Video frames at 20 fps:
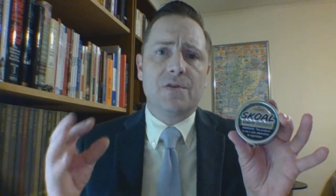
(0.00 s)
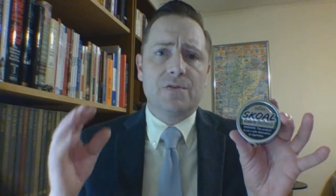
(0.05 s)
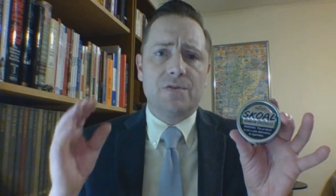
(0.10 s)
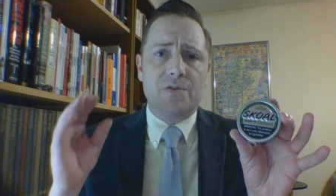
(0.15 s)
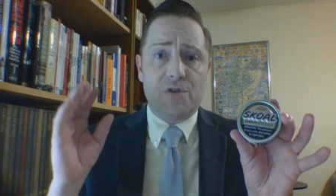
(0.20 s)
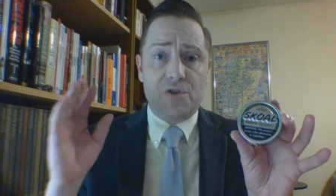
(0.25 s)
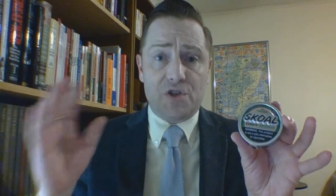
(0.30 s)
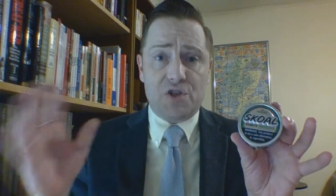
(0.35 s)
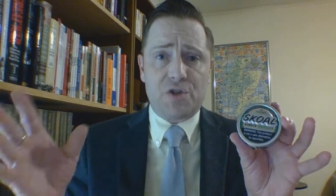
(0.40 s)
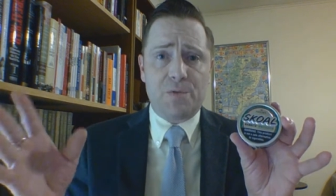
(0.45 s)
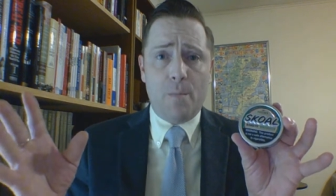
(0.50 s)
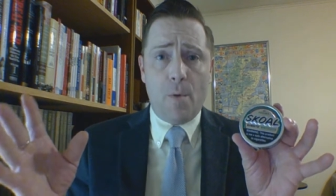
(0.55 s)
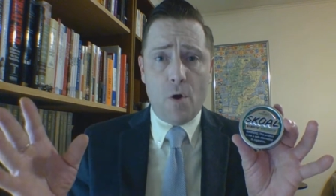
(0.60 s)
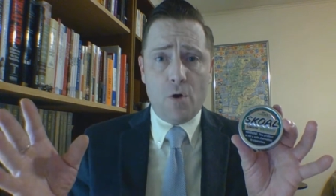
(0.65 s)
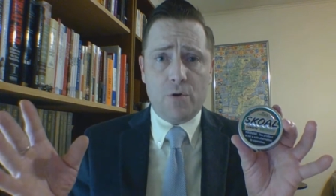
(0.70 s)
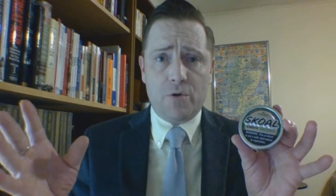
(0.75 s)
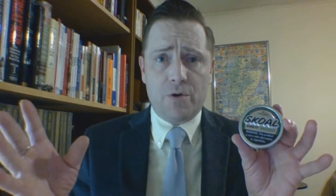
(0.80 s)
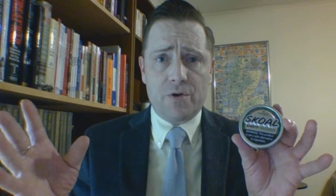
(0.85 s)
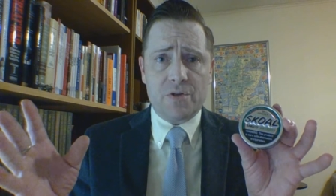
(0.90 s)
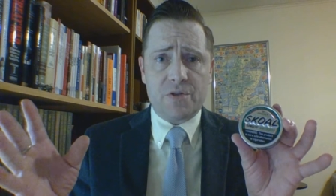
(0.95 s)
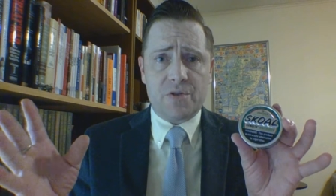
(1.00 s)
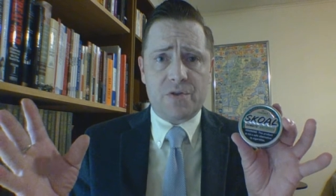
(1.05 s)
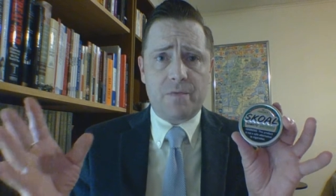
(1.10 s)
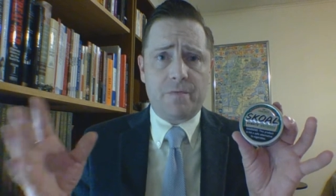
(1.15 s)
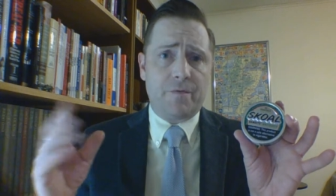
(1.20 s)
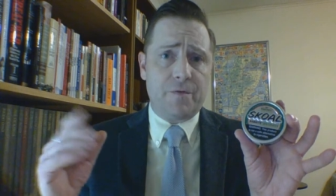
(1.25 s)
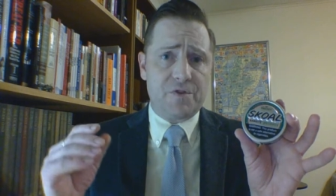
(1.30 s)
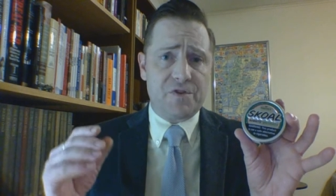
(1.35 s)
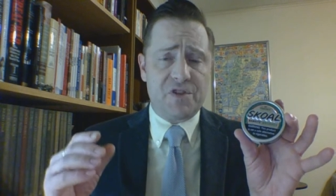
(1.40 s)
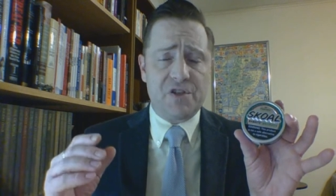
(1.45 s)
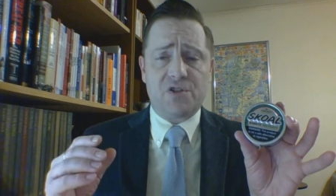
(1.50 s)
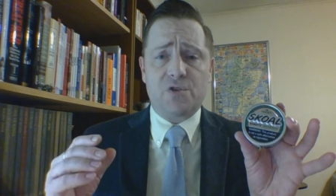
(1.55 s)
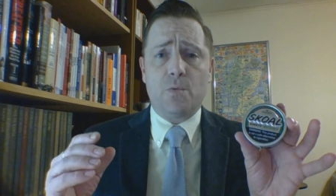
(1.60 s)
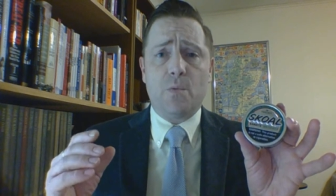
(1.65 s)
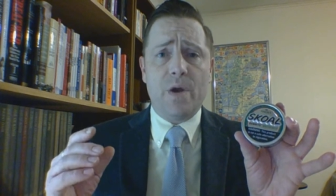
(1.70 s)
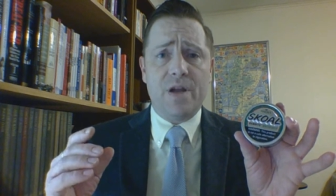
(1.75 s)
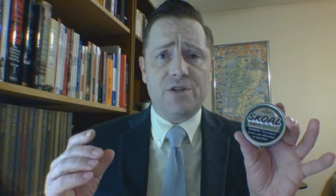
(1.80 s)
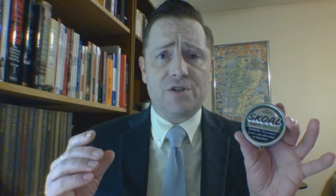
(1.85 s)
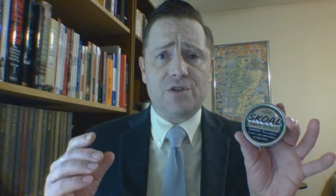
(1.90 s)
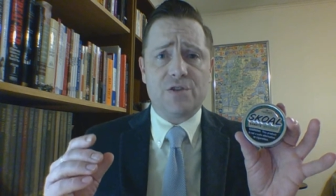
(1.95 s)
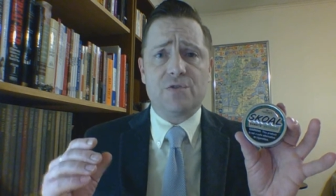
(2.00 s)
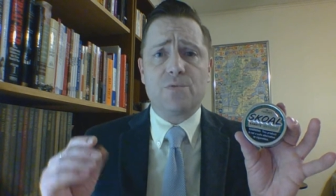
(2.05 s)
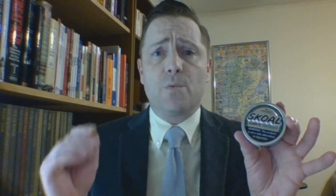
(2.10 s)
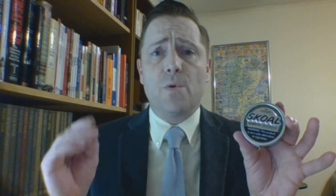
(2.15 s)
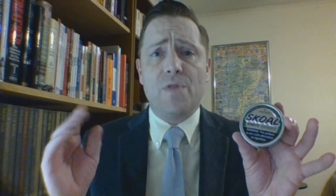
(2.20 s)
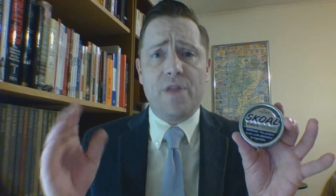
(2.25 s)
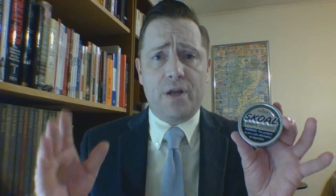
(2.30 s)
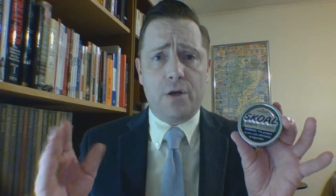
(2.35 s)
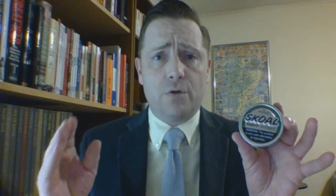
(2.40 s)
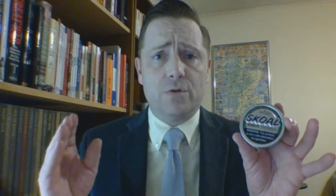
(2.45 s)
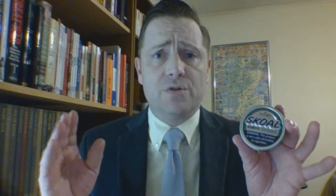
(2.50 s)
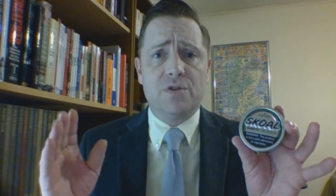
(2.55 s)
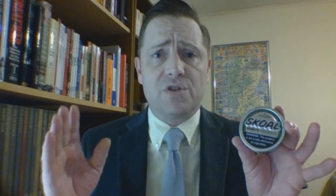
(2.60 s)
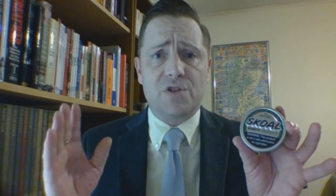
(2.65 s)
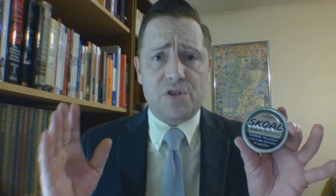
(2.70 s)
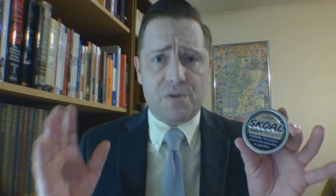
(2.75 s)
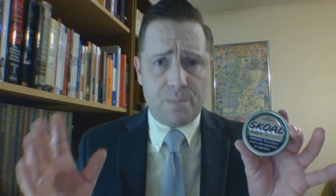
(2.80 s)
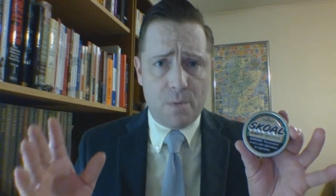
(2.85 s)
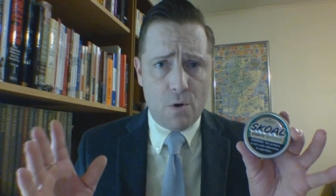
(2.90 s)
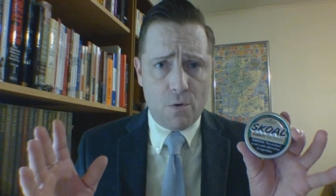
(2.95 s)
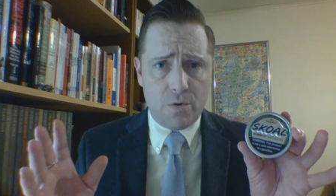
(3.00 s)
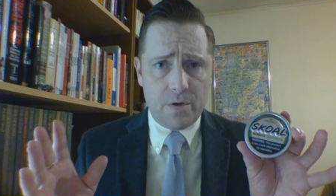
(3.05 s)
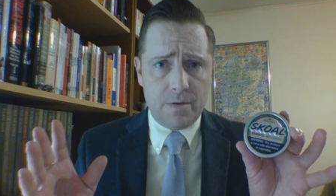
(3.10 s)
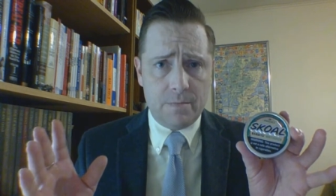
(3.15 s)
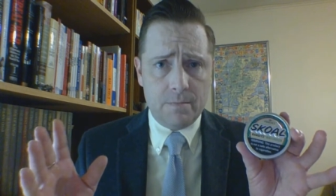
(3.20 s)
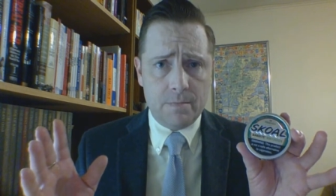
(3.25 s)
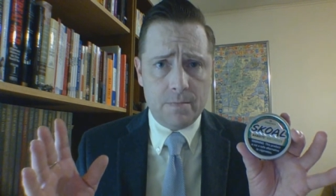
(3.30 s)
to smokers for situations where they couldn't smoke,